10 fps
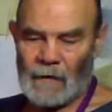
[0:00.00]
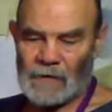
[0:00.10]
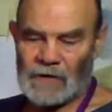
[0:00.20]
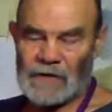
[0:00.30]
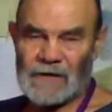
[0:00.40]

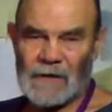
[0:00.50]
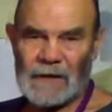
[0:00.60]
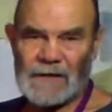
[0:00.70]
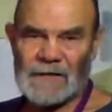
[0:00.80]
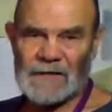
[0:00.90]
she
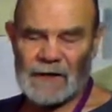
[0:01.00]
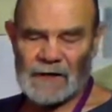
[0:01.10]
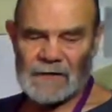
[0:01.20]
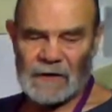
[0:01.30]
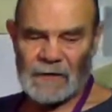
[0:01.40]
studied
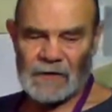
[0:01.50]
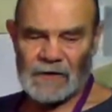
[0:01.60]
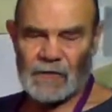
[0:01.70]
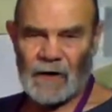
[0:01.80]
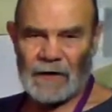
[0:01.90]
6, and then
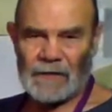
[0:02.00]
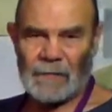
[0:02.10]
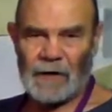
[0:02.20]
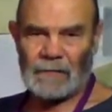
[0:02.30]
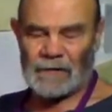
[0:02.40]
she tried to
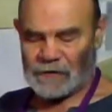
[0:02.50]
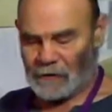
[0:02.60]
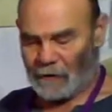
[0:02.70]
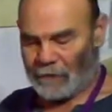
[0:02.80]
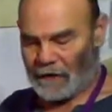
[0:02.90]
publish
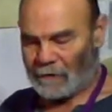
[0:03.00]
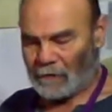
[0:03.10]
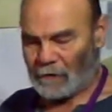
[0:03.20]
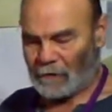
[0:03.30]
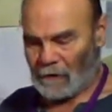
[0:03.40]
a
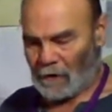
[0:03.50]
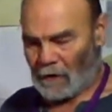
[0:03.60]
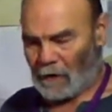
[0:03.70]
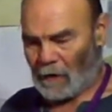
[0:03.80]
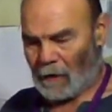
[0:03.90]
paper.
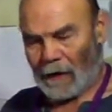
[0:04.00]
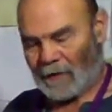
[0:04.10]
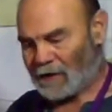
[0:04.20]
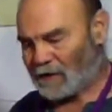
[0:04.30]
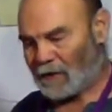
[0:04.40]
I'm
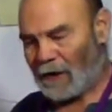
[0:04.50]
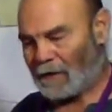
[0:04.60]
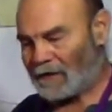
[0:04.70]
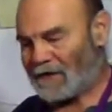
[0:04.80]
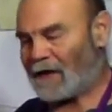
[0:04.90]
not sure
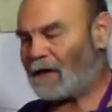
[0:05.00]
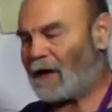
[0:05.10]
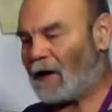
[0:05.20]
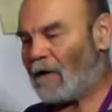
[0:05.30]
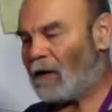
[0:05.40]
exactly
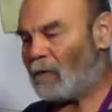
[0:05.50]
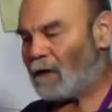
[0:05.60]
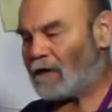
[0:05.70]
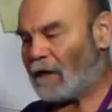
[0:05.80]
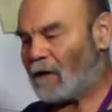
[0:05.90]
how that
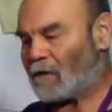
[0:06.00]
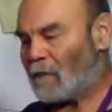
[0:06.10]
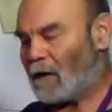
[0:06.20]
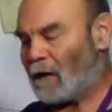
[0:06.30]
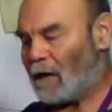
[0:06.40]
went
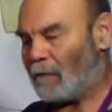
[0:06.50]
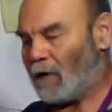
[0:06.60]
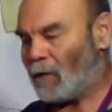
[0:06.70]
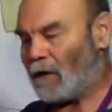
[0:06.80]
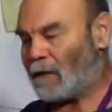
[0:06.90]
down,
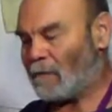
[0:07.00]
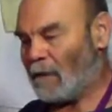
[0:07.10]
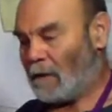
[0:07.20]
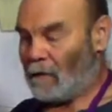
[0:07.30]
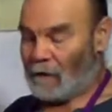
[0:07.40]
but when
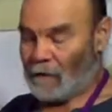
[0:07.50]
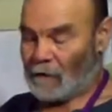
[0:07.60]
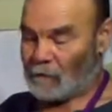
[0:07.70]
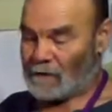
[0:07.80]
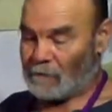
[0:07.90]

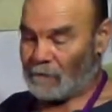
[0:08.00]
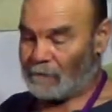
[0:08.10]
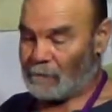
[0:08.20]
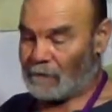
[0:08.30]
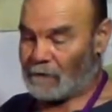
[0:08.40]
it
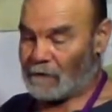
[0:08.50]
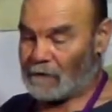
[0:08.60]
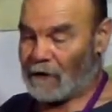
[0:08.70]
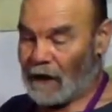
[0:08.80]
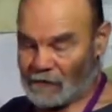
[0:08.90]

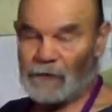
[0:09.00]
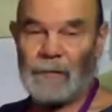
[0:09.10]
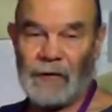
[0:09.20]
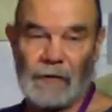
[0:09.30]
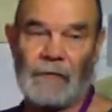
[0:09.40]
got to
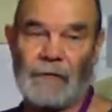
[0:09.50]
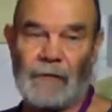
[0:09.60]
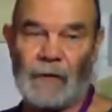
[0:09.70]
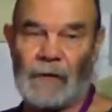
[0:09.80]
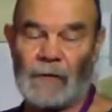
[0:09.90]
peer
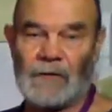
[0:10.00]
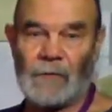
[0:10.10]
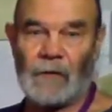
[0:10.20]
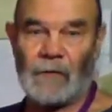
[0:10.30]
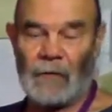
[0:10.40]
review, there was a
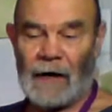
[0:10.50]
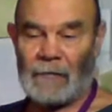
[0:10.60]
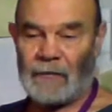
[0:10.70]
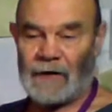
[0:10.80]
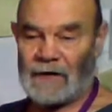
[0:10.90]
real
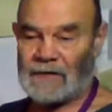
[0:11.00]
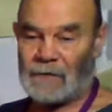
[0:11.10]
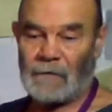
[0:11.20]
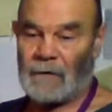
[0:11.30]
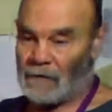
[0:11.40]
problem because
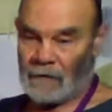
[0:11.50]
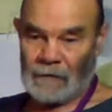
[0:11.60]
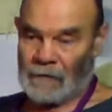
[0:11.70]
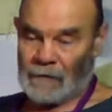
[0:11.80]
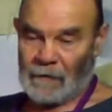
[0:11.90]

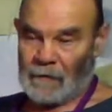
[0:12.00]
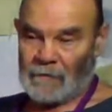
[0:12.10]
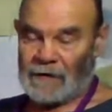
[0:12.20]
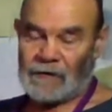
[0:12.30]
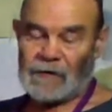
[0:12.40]

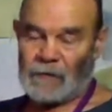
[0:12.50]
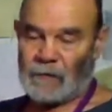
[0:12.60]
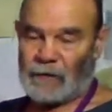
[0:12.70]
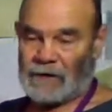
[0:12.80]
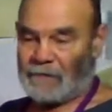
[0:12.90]
they just
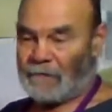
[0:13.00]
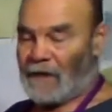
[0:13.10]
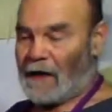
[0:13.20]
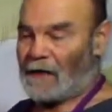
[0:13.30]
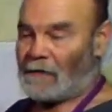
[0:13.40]
couldn't believe
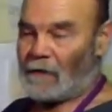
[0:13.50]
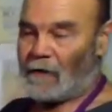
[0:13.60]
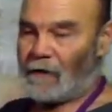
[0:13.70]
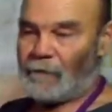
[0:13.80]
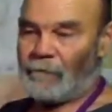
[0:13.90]
that
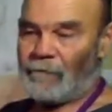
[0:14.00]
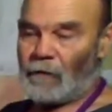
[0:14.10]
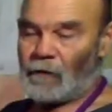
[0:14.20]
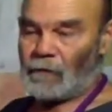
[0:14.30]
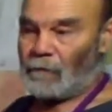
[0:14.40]

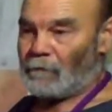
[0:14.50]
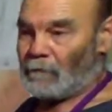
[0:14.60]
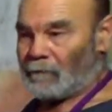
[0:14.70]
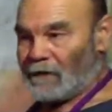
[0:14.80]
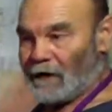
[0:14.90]
her
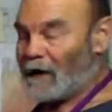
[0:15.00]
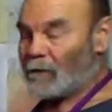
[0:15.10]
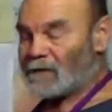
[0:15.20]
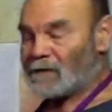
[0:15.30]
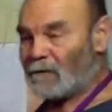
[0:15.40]
data
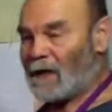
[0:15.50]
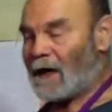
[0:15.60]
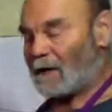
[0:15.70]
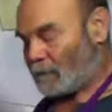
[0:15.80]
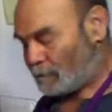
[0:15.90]
was correct.